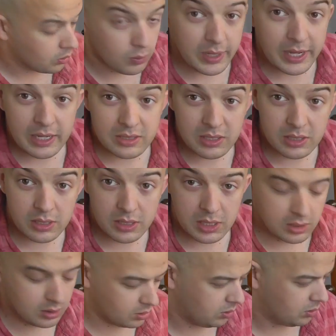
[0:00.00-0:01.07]
We are
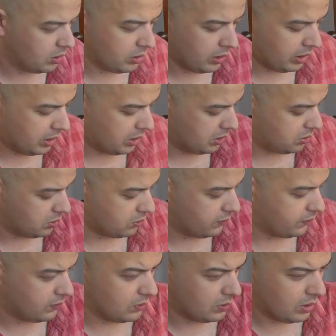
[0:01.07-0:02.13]
settling the
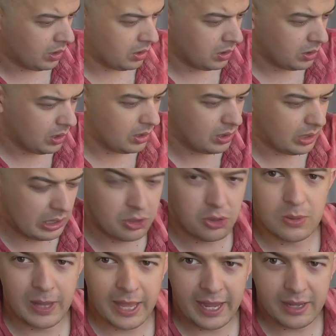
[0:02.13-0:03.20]
sort of a
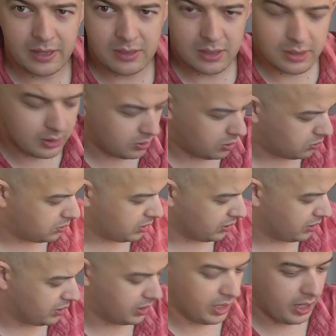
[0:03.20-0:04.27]
new land called
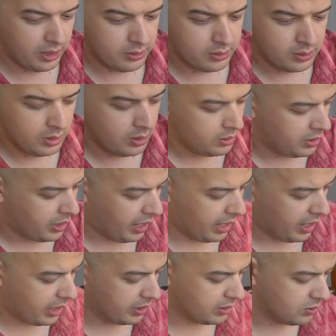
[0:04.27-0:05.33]
Catan,
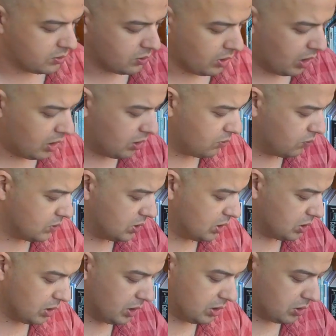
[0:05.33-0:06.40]
and we
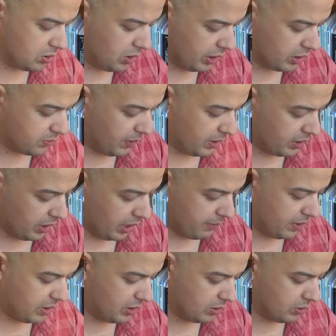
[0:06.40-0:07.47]
just need to expand it
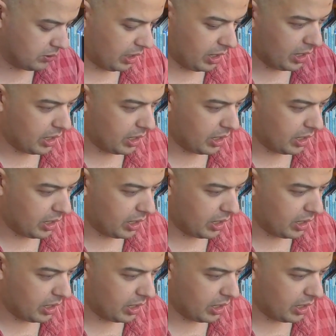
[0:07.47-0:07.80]
and make it